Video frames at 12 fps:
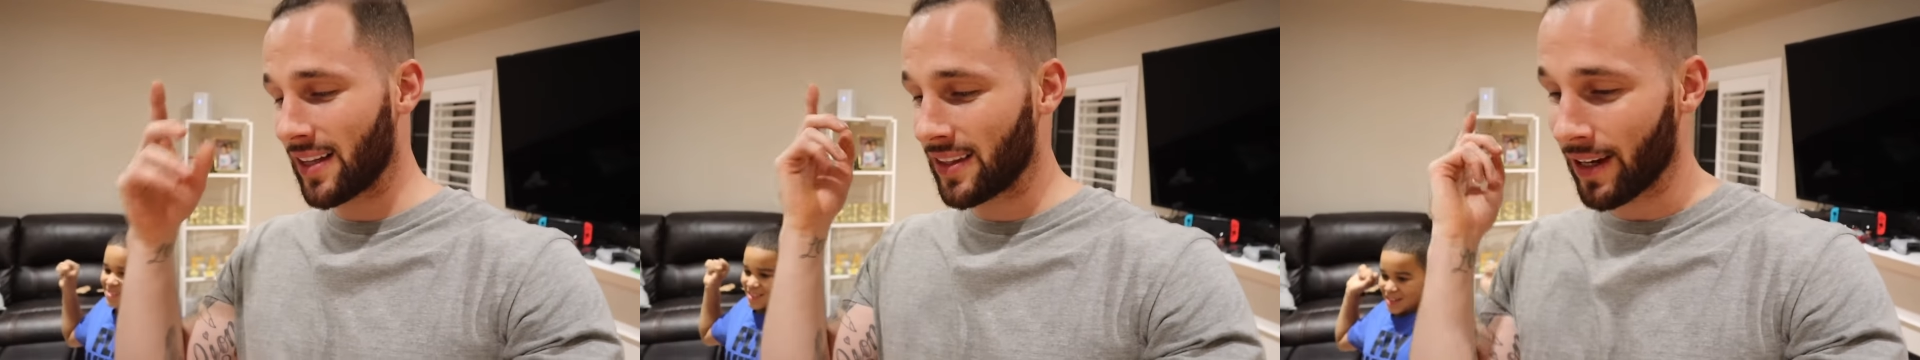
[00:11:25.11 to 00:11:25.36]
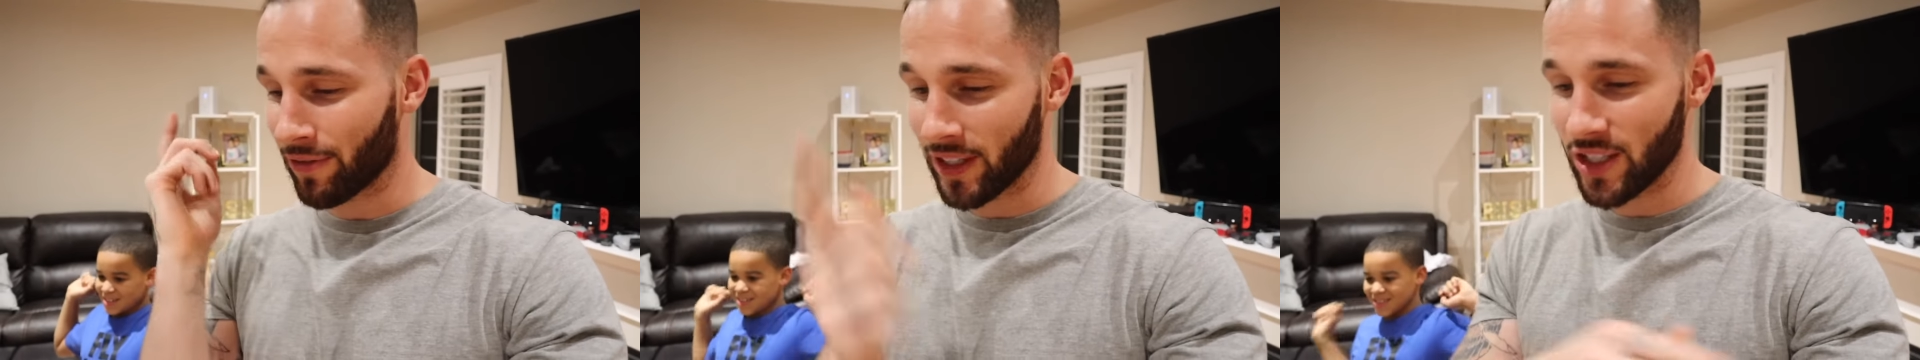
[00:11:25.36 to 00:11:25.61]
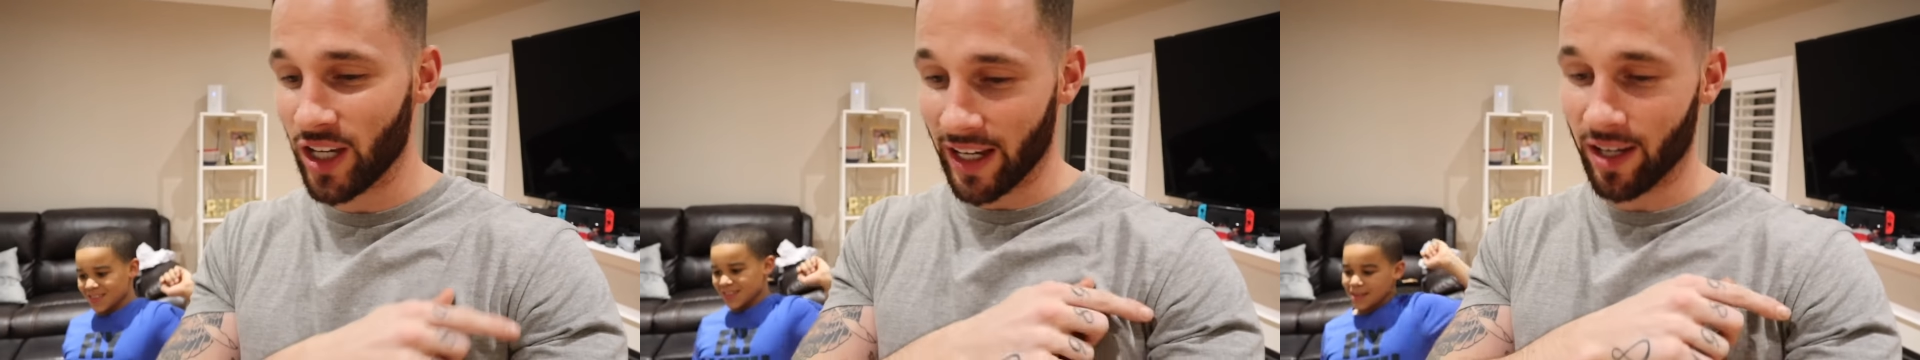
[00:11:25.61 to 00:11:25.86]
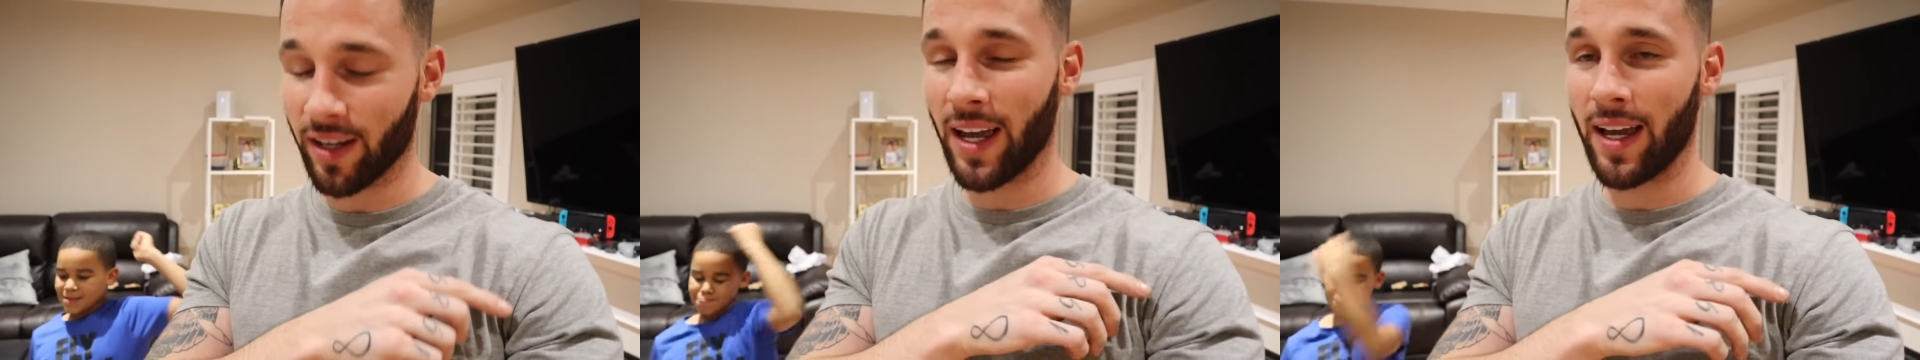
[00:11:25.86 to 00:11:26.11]
definitely check
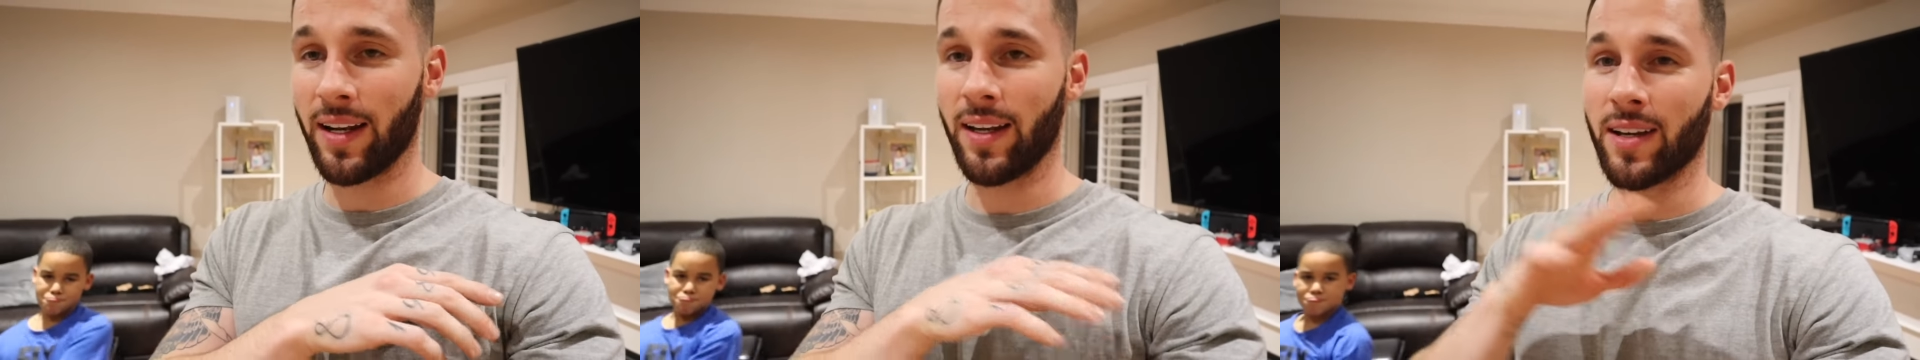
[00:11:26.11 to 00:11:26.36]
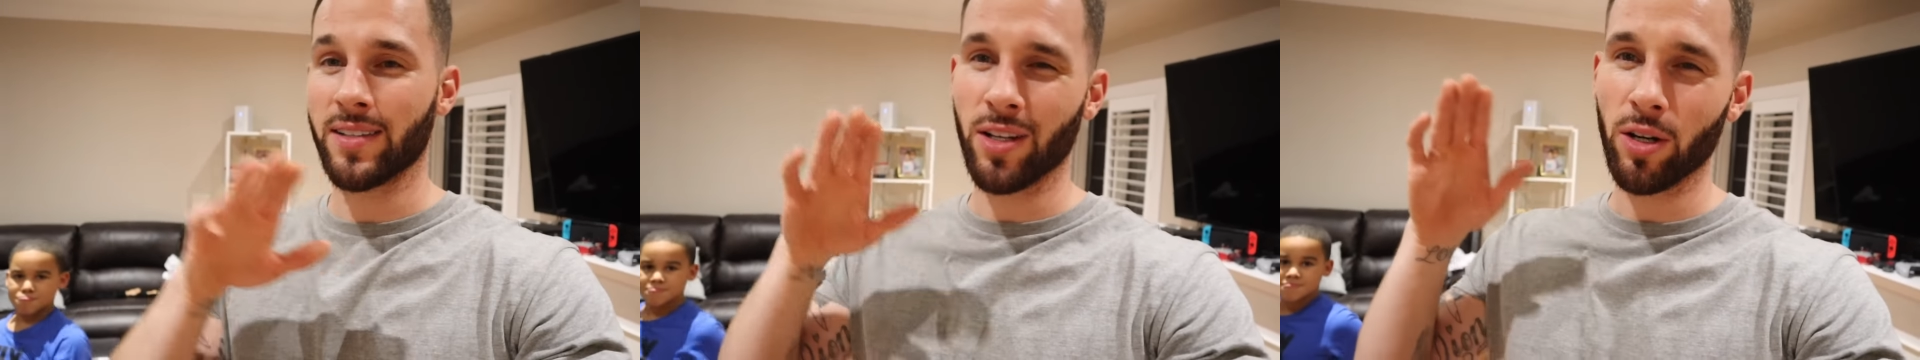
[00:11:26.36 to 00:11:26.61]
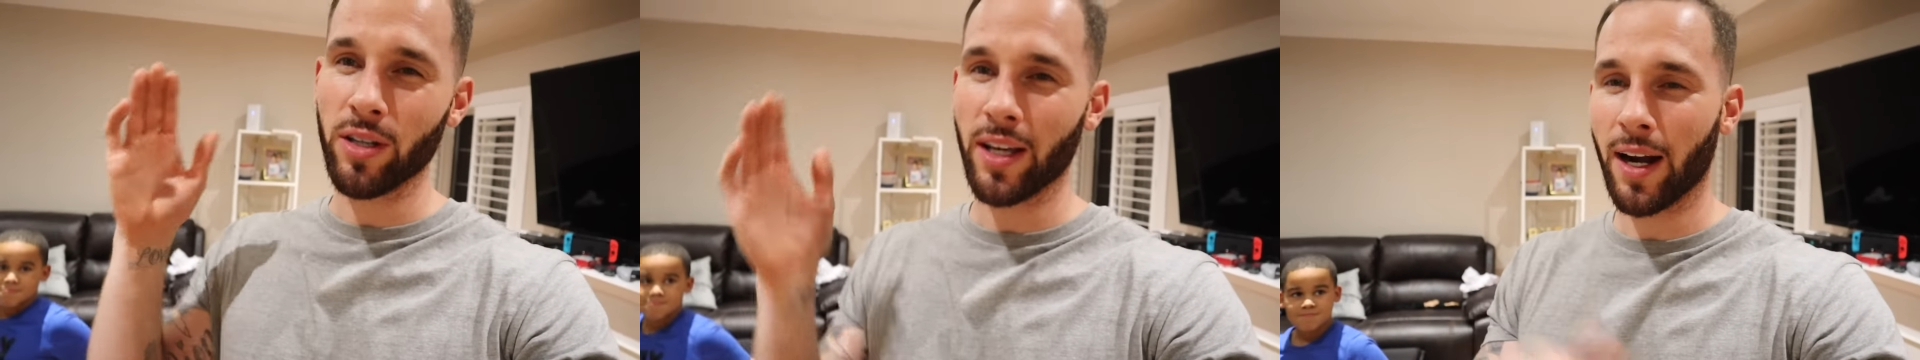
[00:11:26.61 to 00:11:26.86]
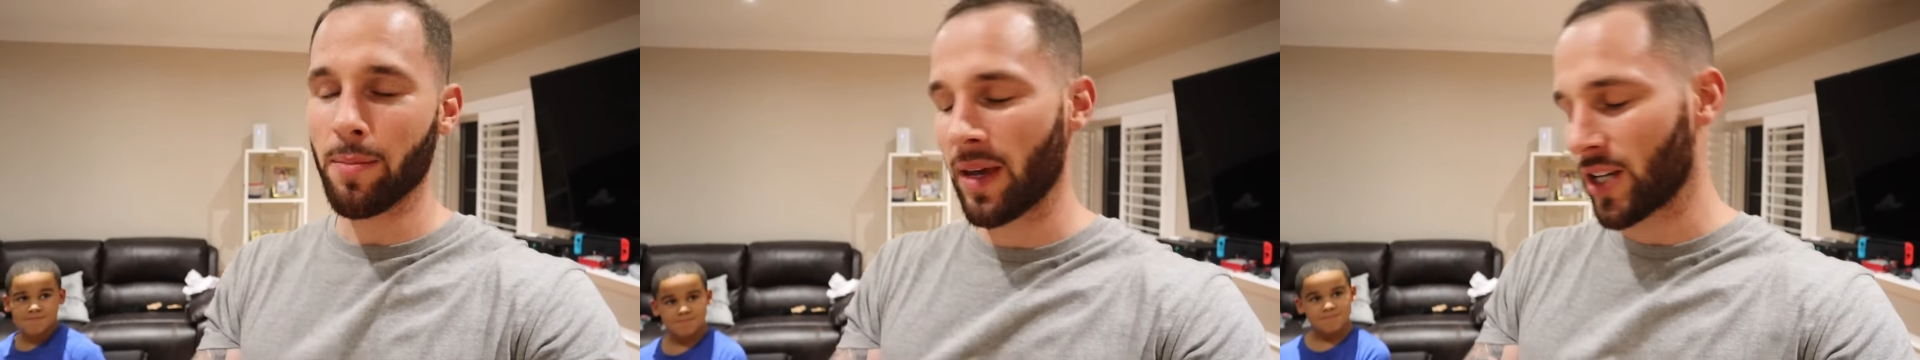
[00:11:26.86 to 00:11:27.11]
your candy because you know you got
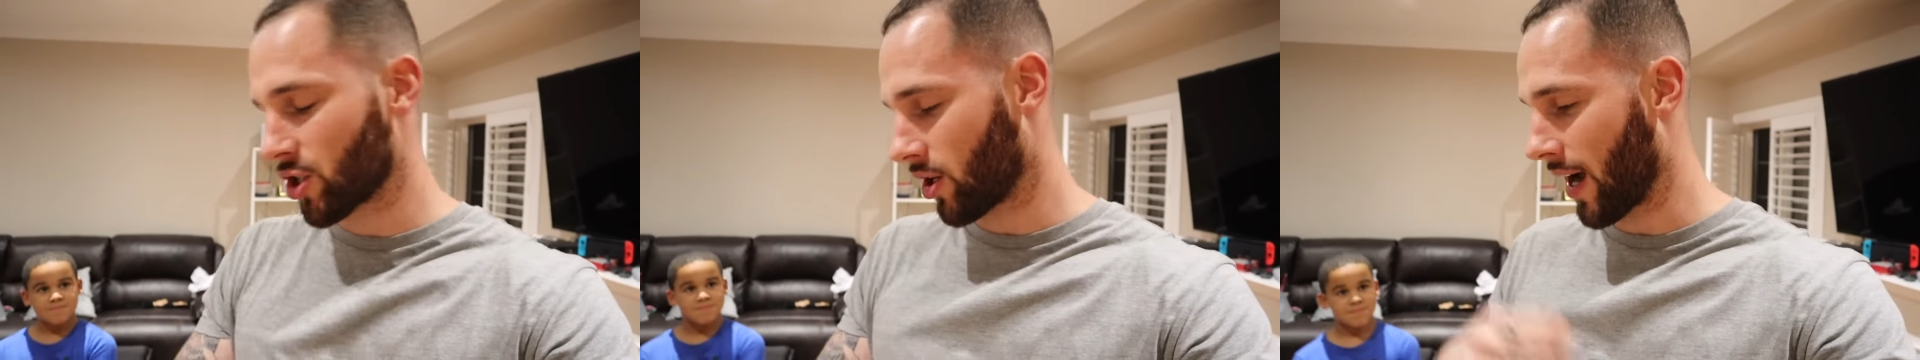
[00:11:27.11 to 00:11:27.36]
to make sure